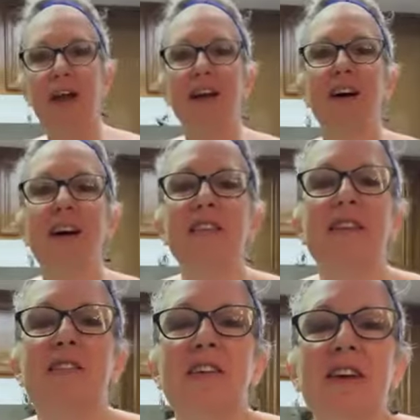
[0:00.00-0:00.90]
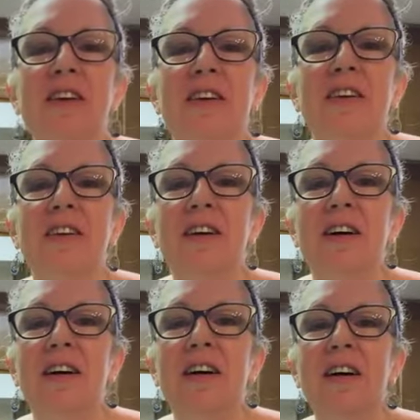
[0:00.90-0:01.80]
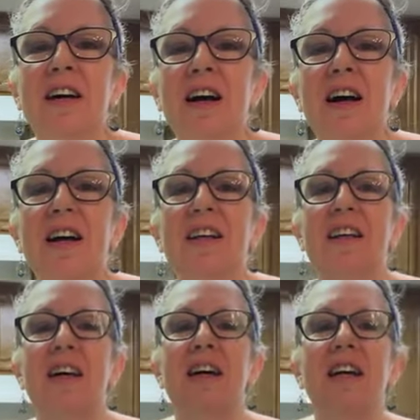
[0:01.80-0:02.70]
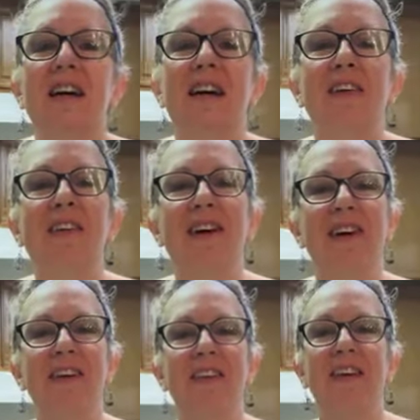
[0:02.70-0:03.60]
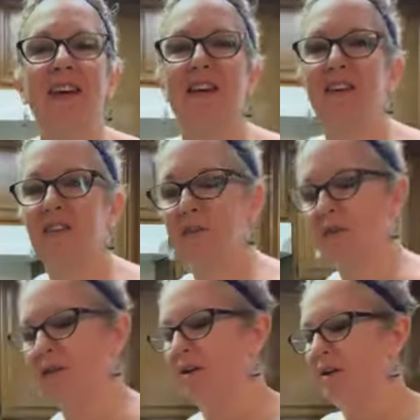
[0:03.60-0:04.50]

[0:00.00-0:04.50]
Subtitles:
Hey guys, how are you? Hi Deanna, how are you? Thank you.